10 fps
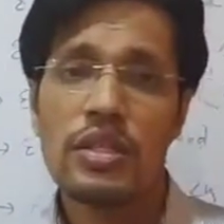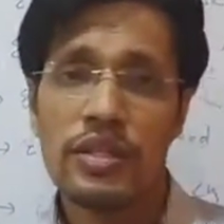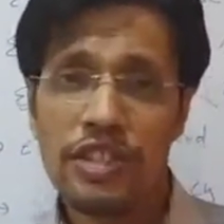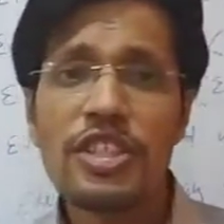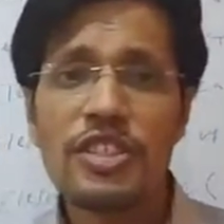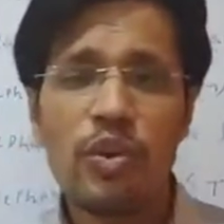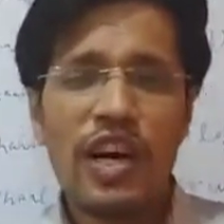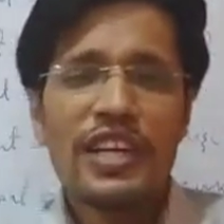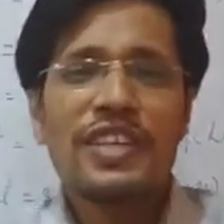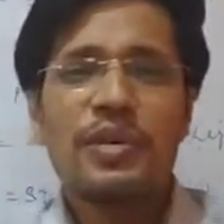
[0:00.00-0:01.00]
This is
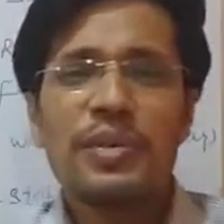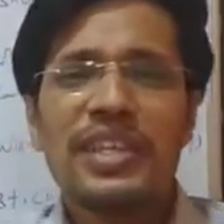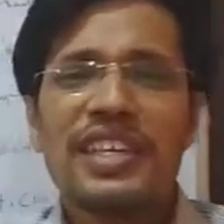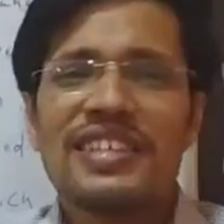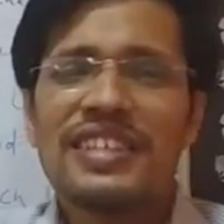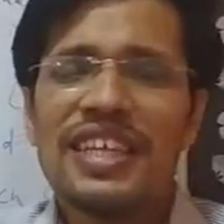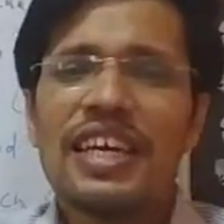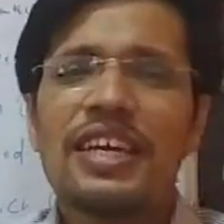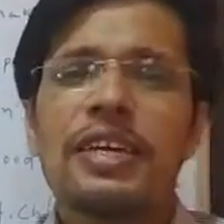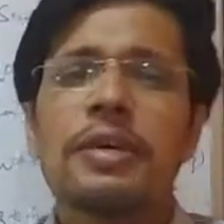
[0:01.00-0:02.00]
what we can
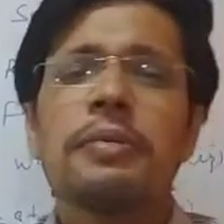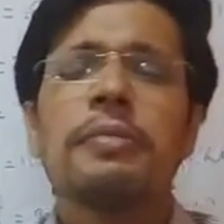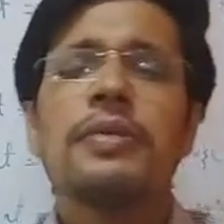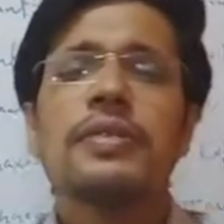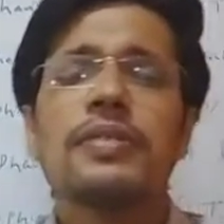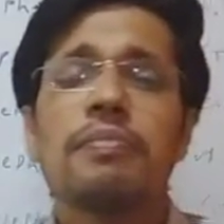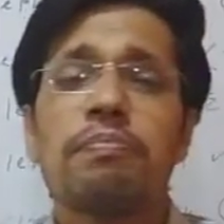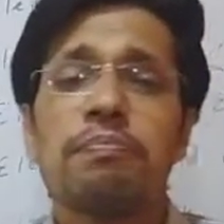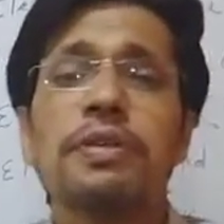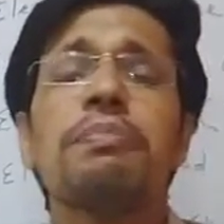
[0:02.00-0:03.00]
say,
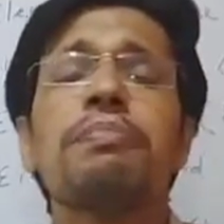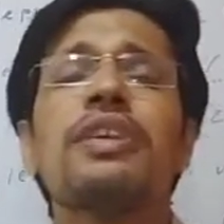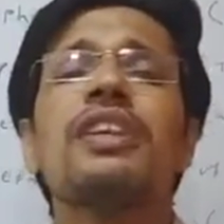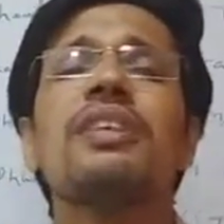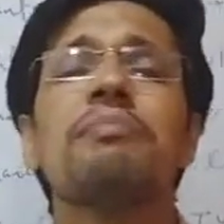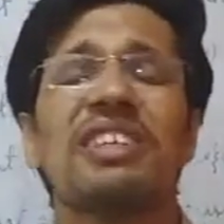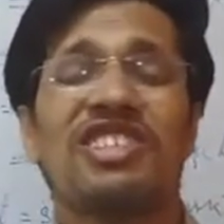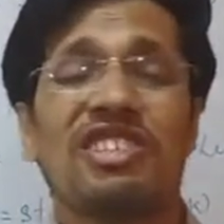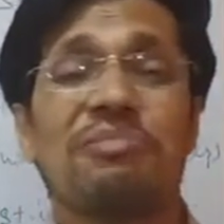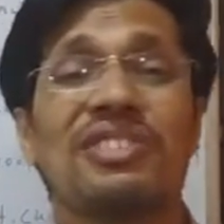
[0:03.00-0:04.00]
people
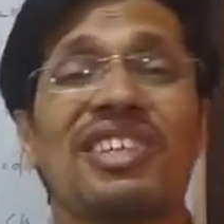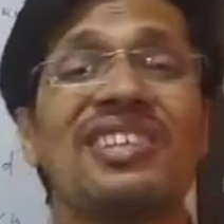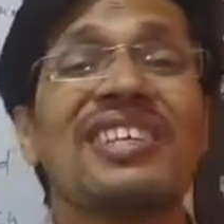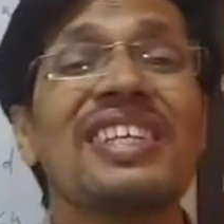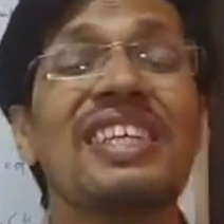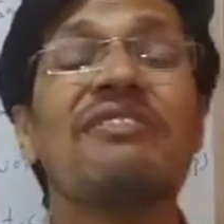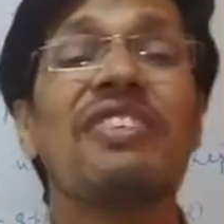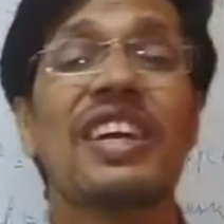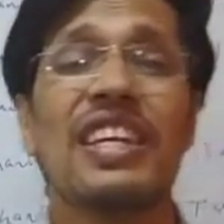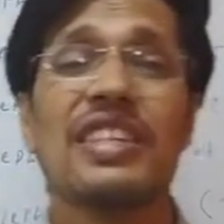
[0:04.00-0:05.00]
perception
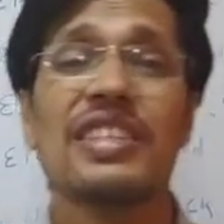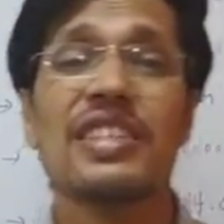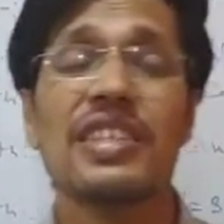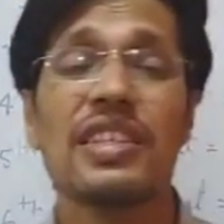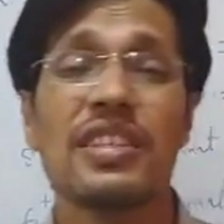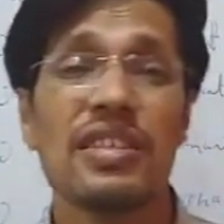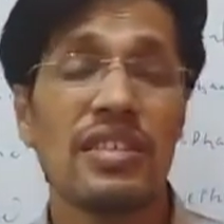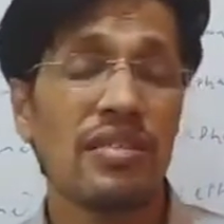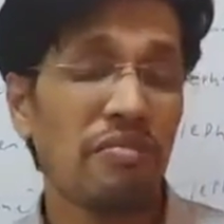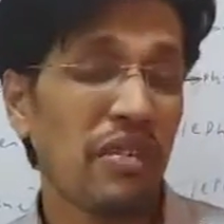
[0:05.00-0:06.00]
different
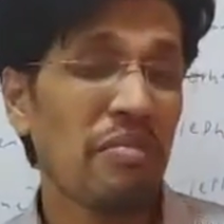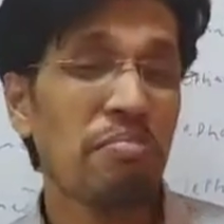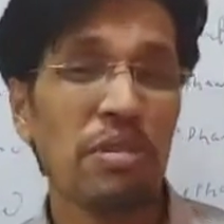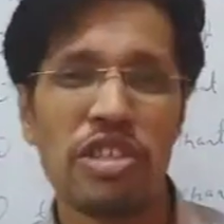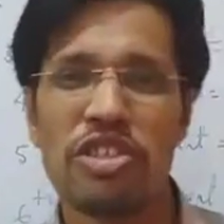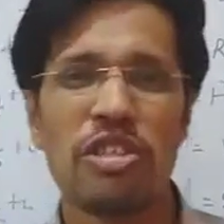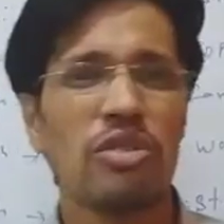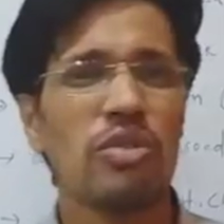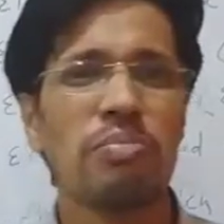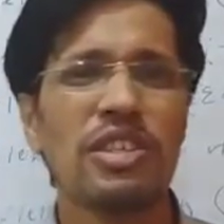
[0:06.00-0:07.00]
from person
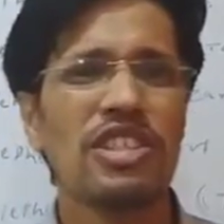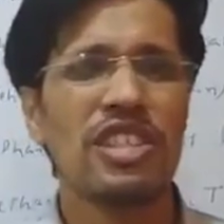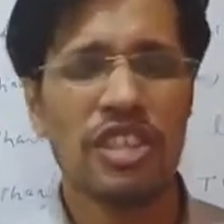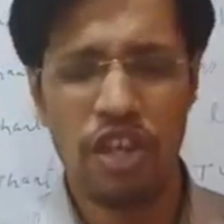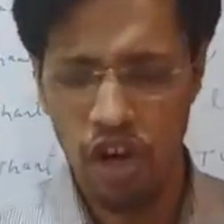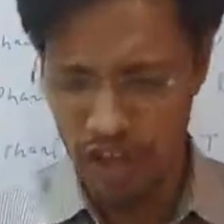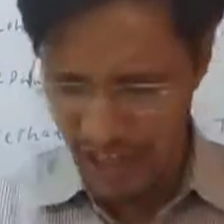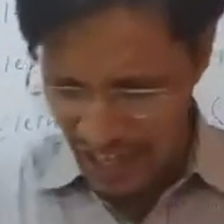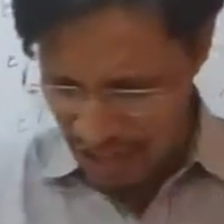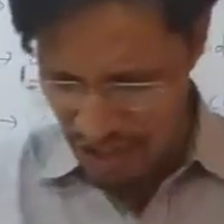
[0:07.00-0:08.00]
to person. In
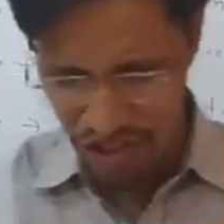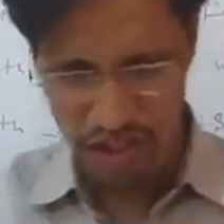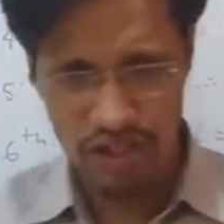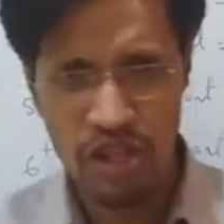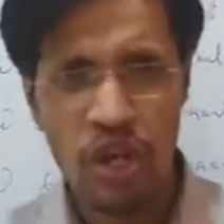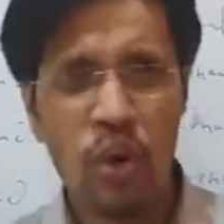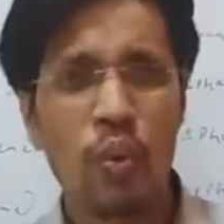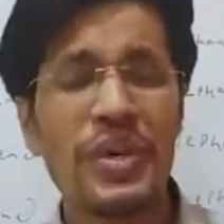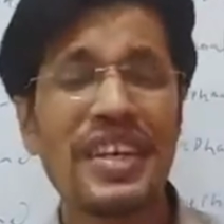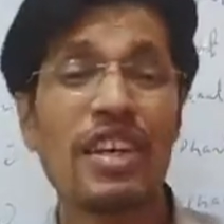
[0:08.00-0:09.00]
organization,
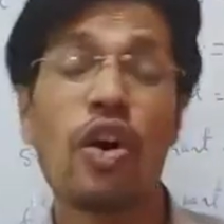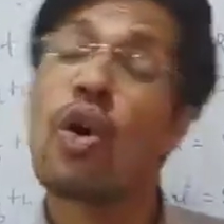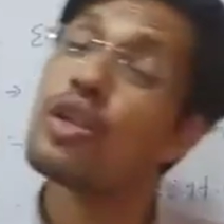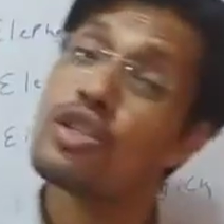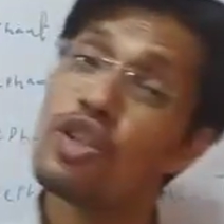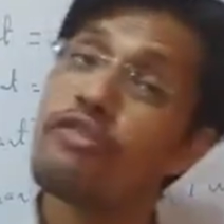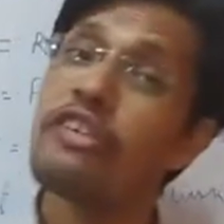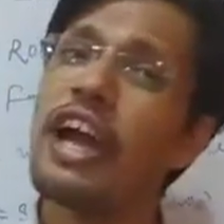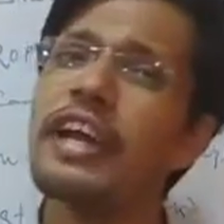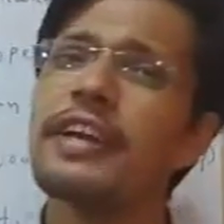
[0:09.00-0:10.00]
we can also
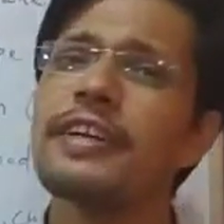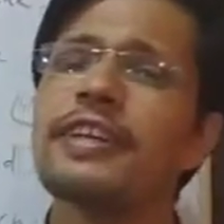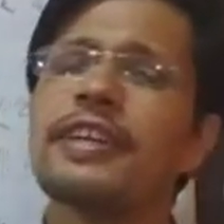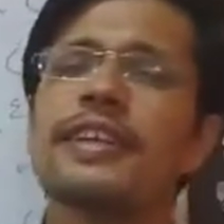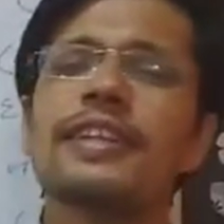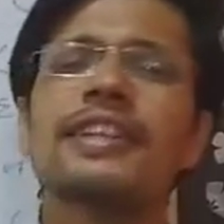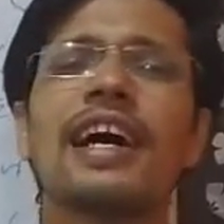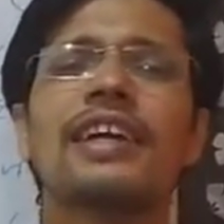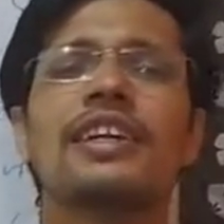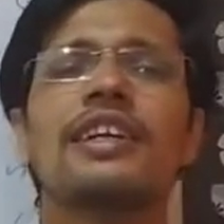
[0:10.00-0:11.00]
find
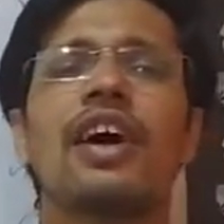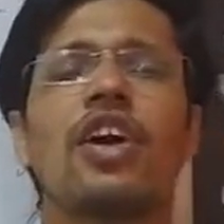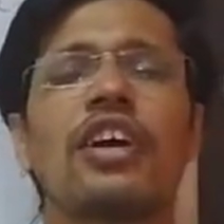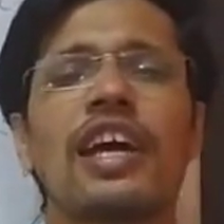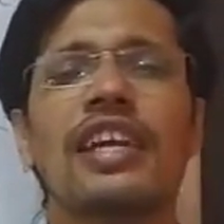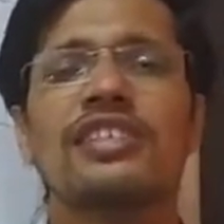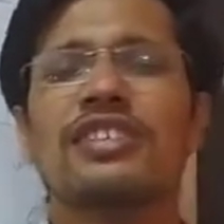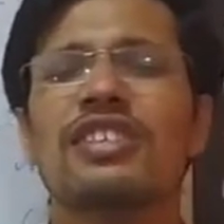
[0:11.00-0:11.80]
that organization